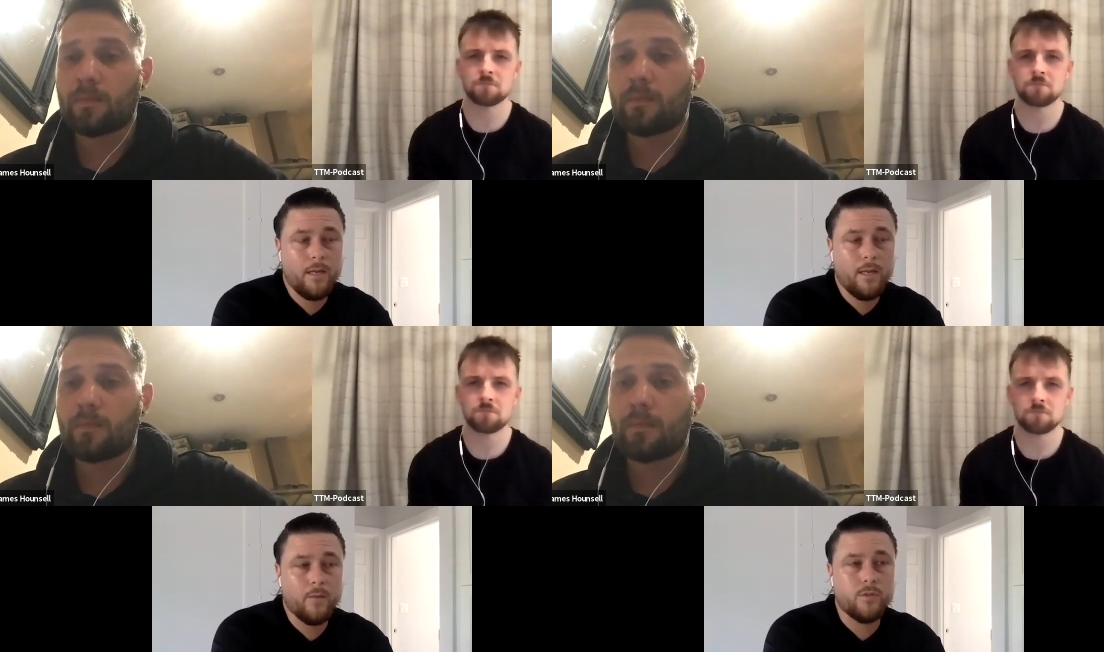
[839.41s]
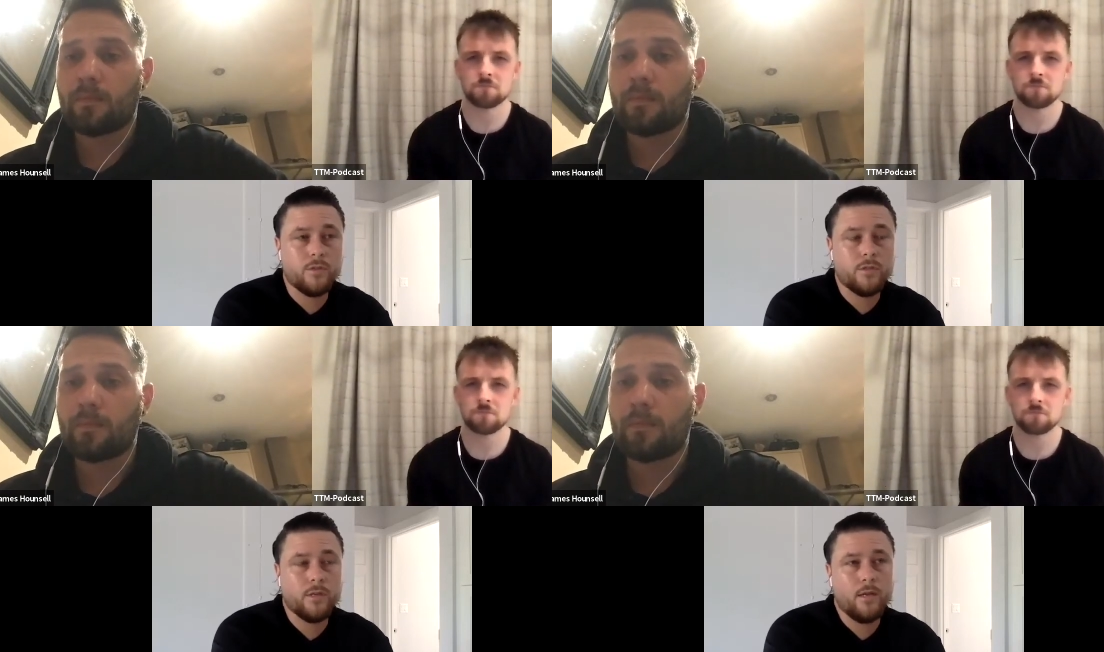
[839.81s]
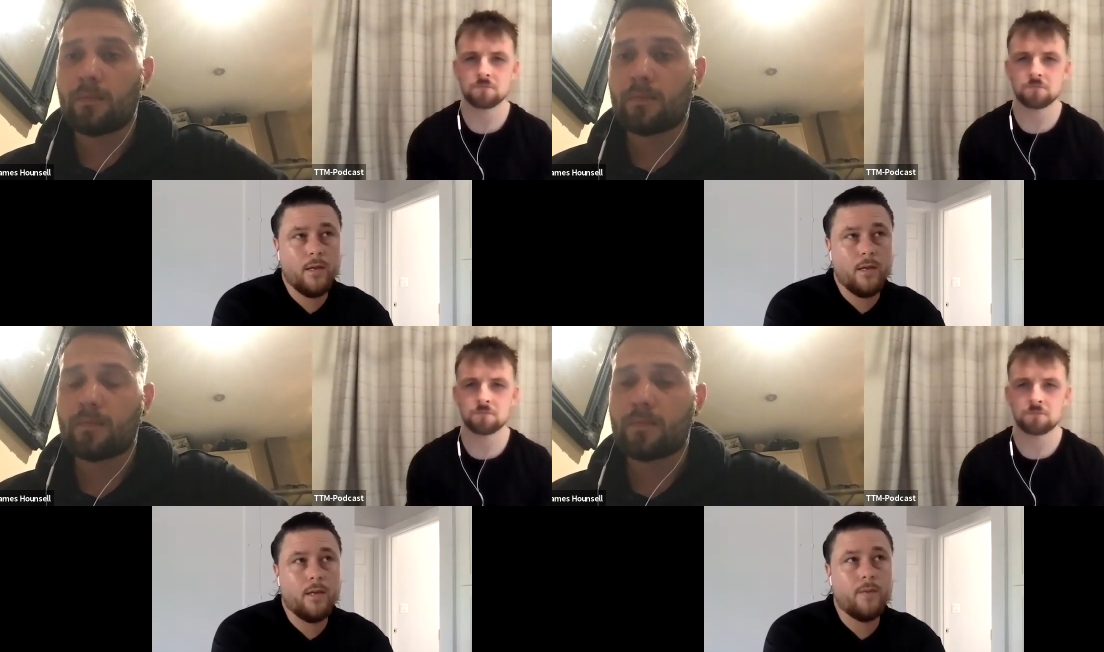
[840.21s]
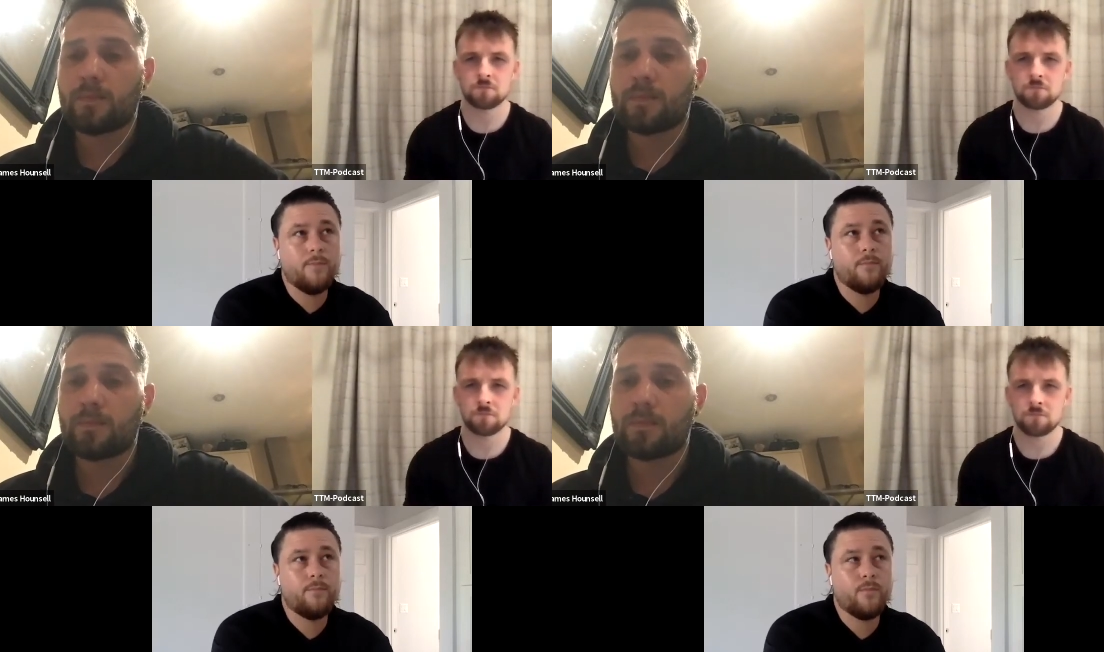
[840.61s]
Speaker 1: it was.
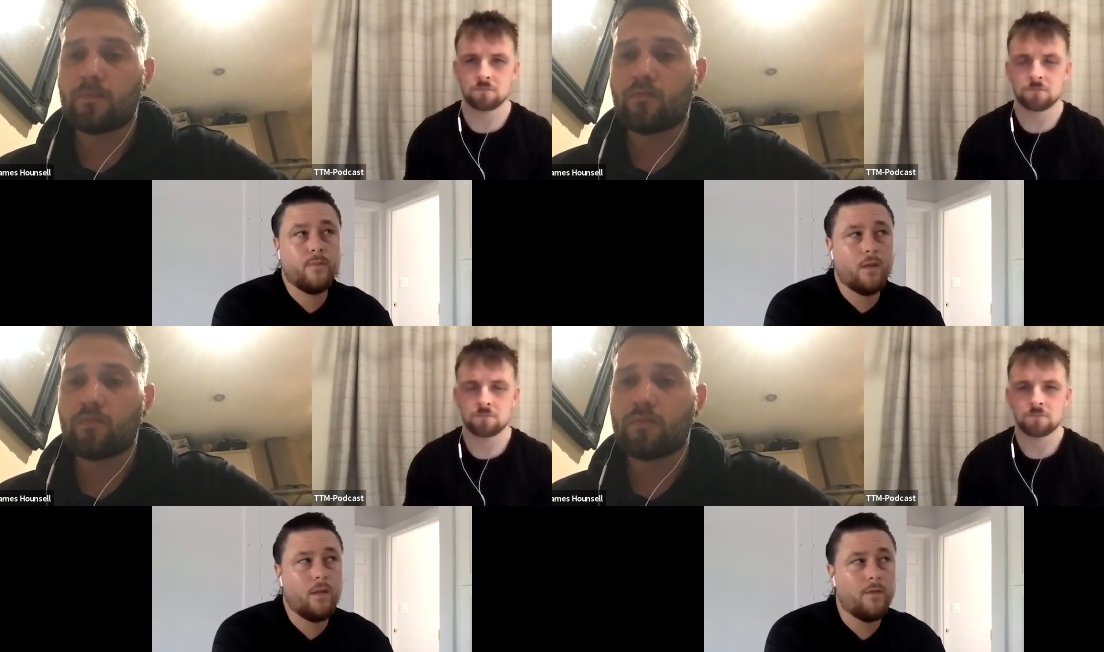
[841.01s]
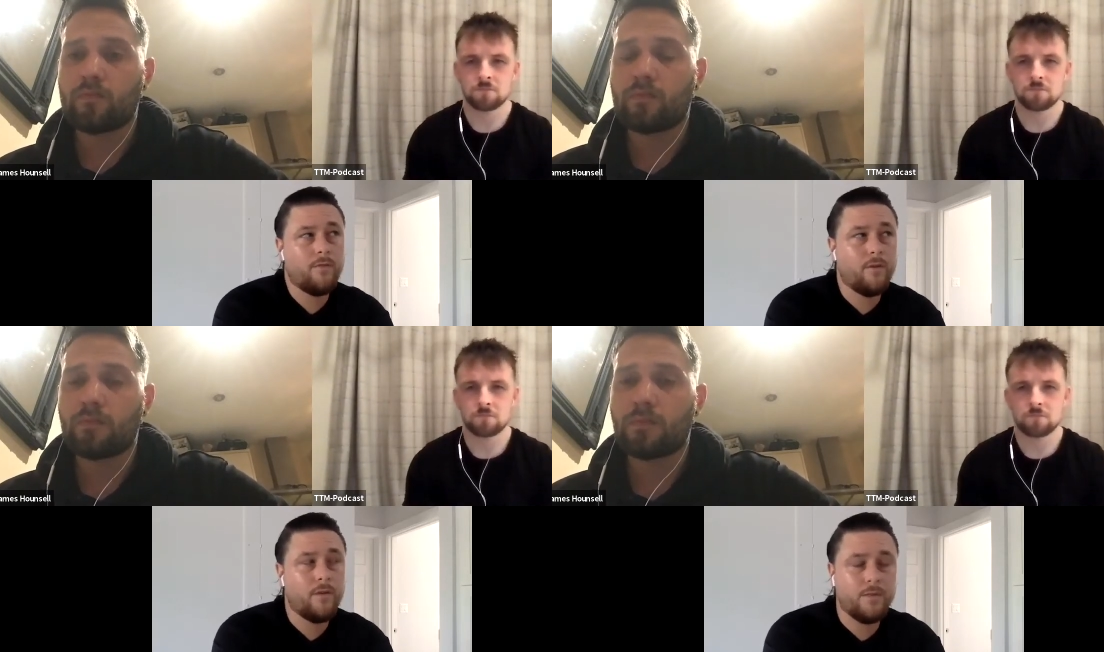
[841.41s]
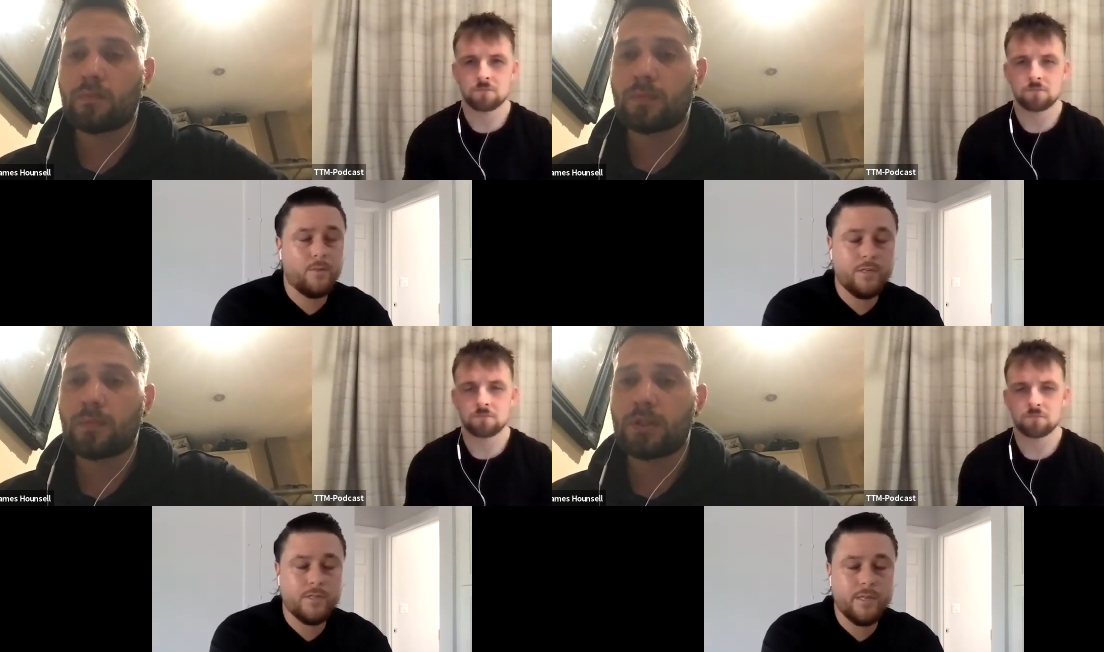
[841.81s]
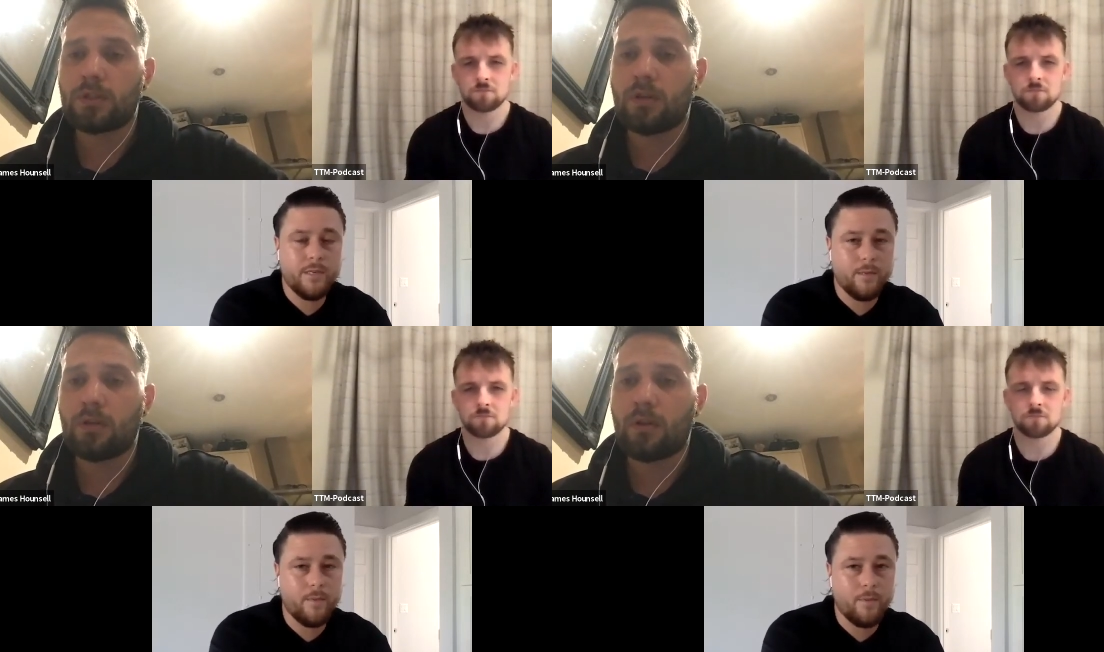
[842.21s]
Um, I felt like we just needed
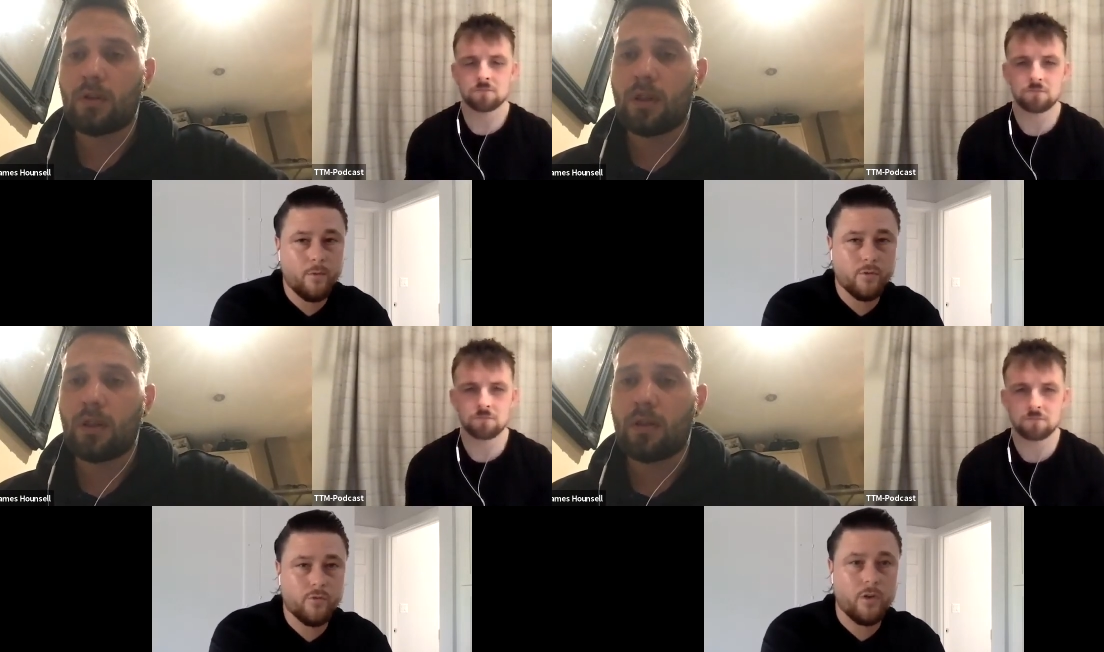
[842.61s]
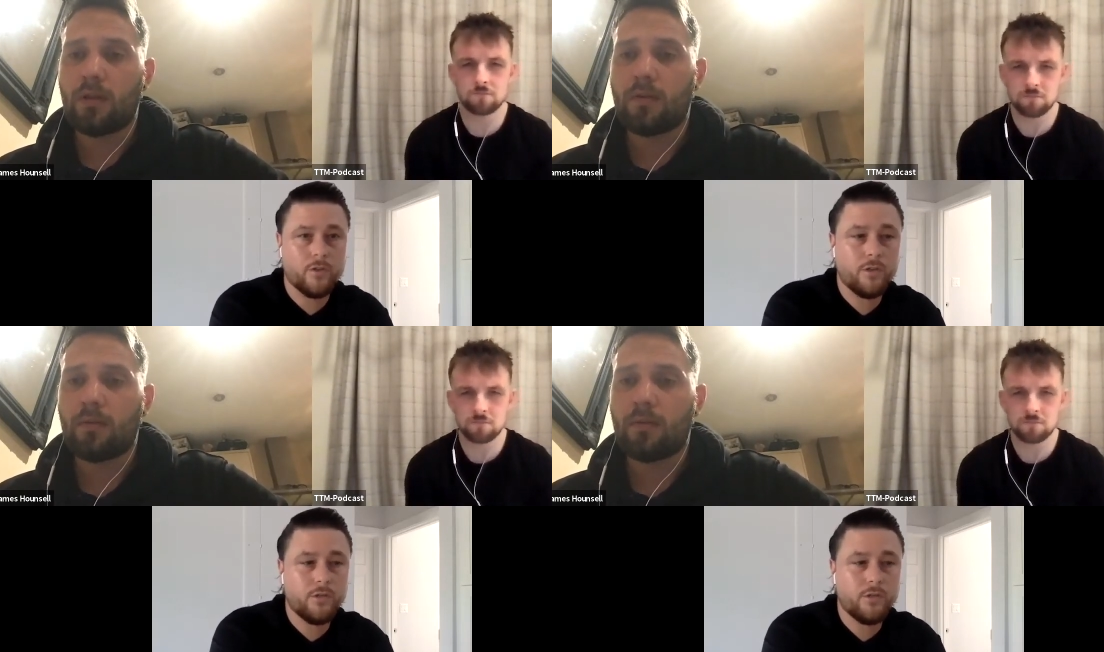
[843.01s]
a bit more structure,